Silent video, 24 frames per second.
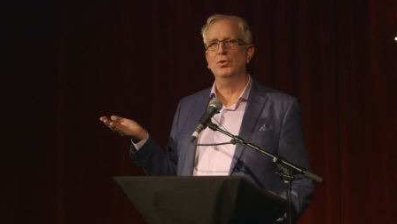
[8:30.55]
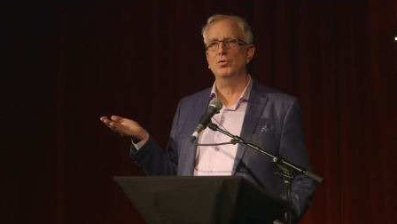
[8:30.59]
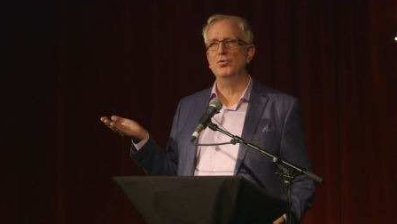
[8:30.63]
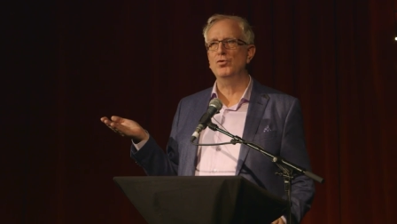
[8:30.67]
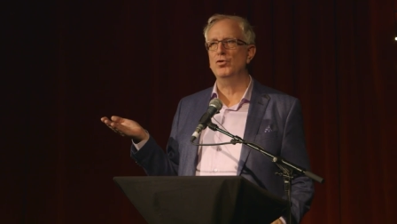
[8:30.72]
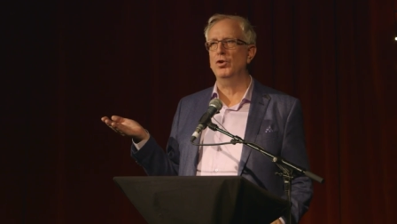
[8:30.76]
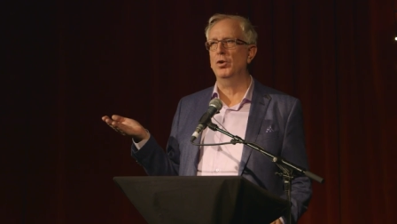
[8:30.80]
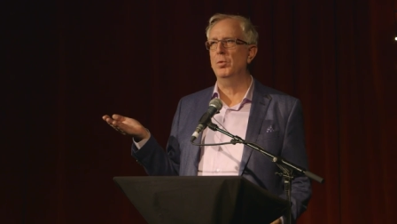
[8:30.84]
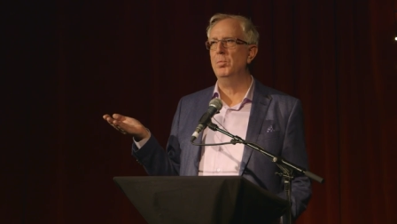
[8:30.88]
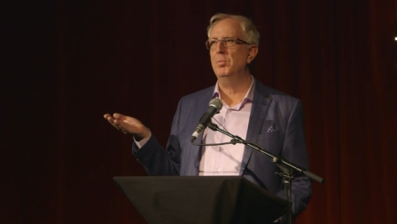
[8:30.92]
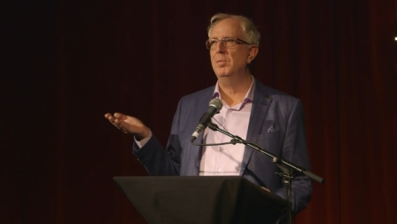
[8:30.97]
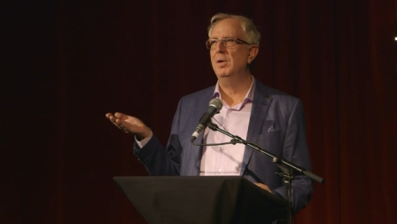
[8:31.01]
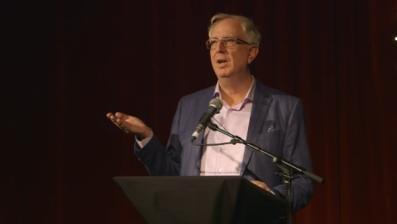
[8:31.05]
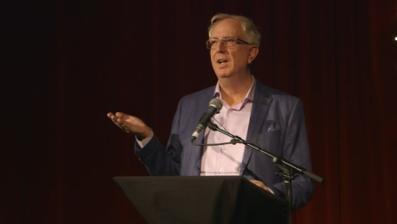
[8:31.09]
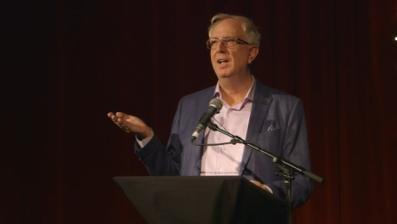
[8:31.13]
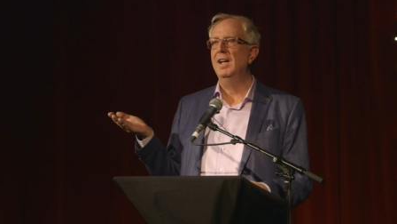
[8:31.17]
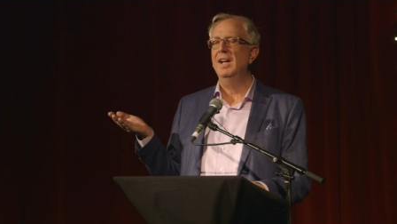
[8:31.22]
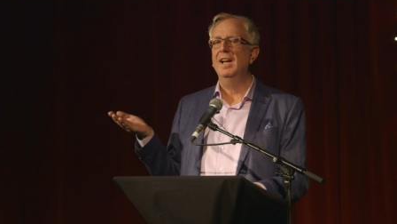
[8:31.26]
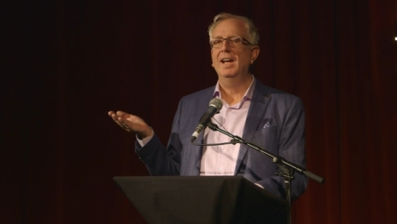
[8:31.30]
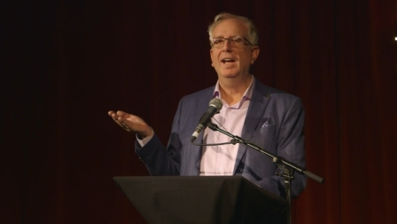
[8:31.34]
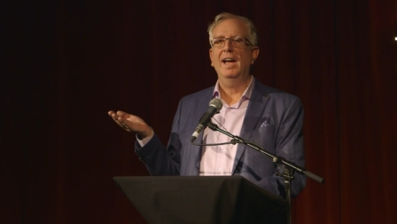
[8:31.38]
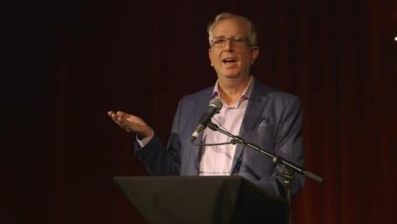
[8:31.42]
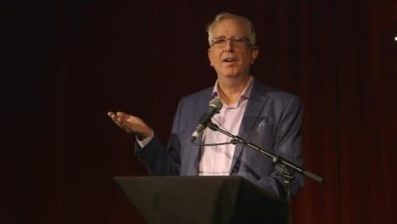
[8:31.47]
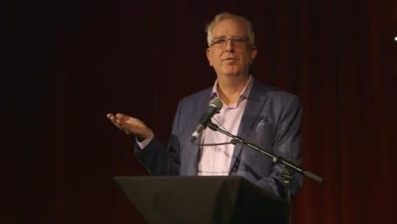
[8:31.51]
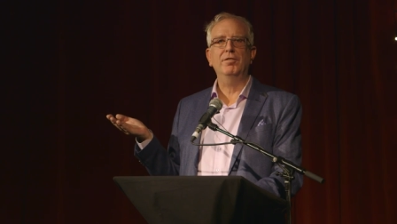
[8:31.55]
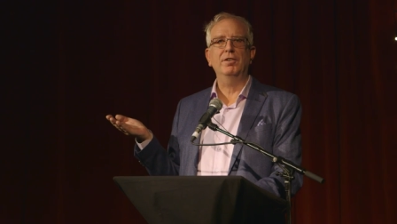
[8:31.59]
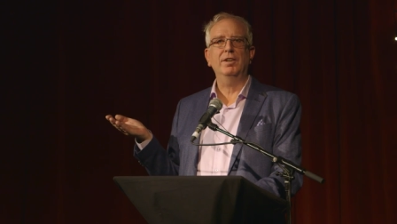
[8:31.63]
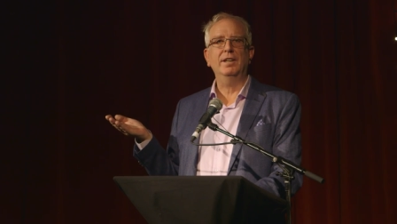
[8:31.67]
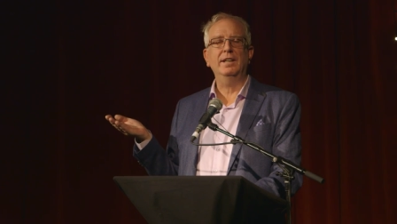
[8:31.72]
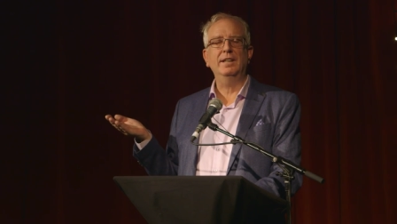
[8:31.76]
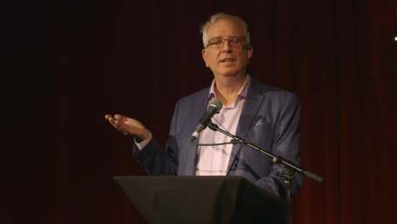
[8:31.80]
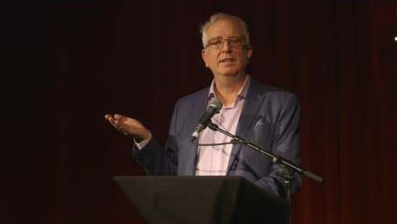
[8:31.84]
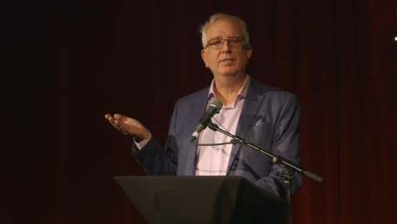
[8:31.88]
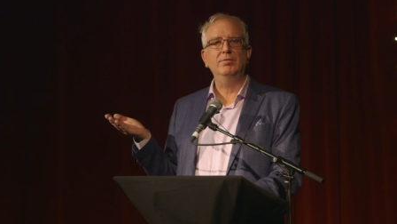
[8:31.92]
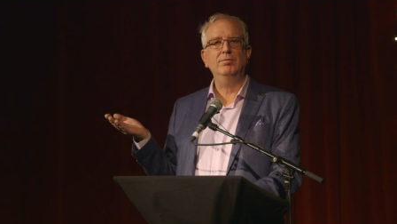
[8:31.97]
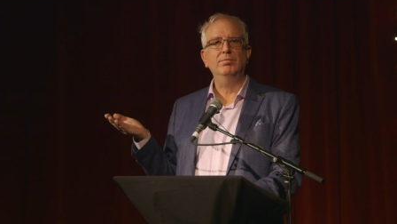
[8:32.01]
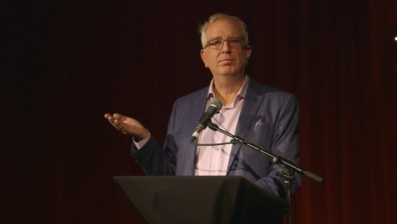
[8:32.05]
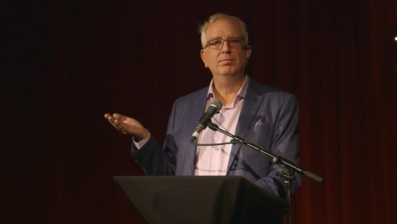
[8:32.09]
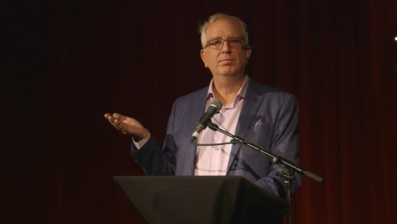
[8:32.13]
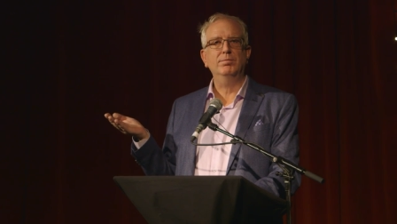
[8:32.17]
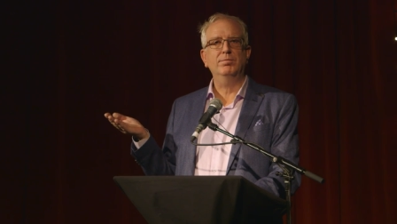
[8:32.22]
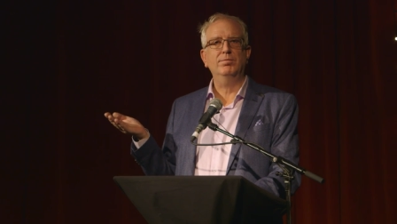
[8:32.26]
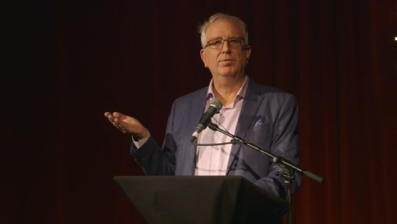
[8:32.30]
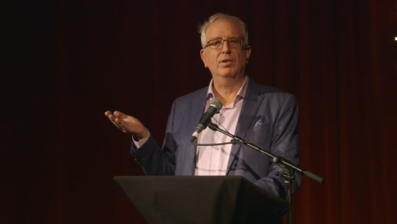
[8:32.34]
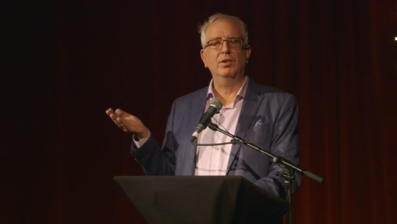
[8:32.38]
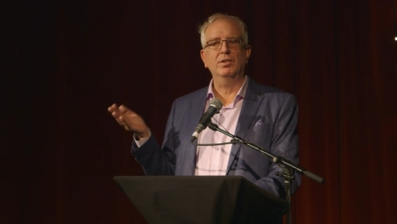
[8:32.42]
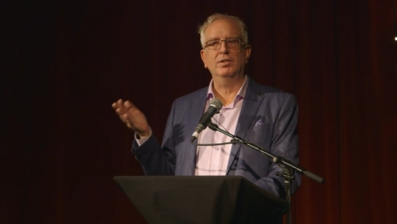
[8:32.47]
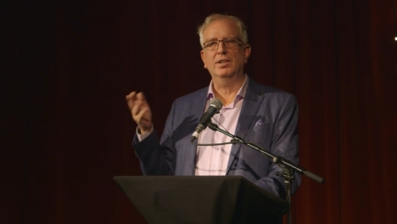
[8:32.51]
Dundrum every
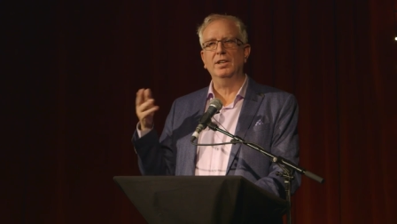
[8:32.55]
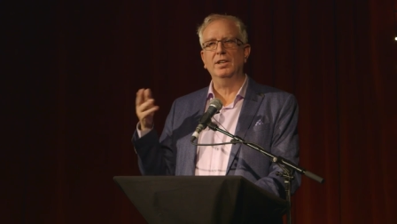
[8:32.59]
for